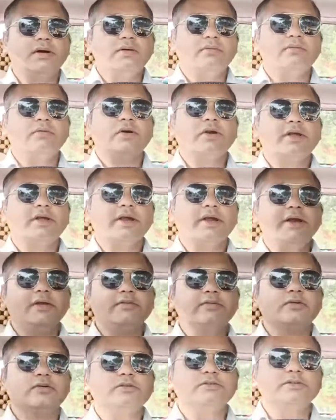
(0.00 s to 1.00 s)
what kind
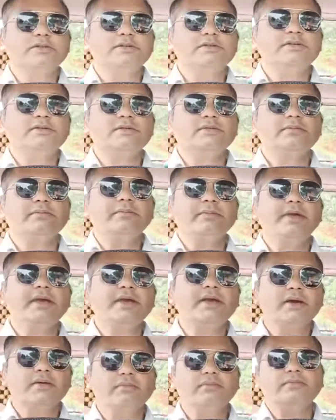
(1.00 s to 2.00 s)
of questions
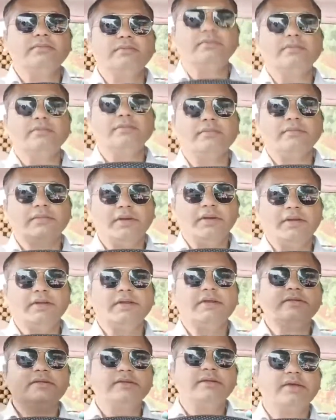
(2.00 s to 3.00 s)
may come in
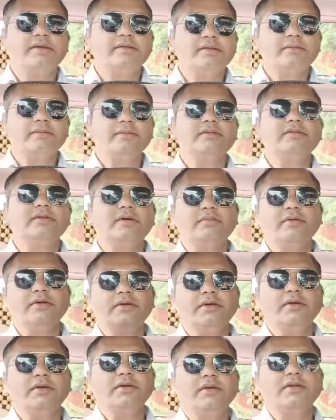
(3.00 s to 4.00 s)
the CISM
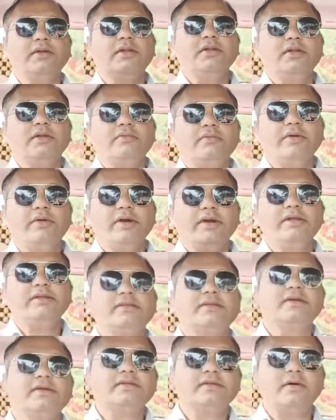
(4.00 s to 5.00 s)
exam. We'll
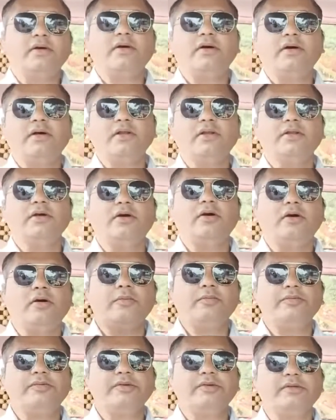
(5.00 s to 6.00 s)
discuss all the
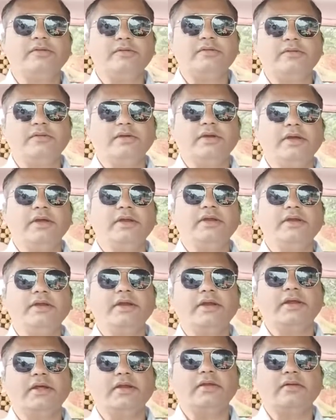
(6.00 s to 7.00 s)
options in
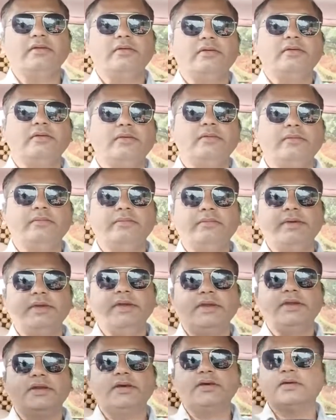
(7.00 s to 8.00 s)
detail, be it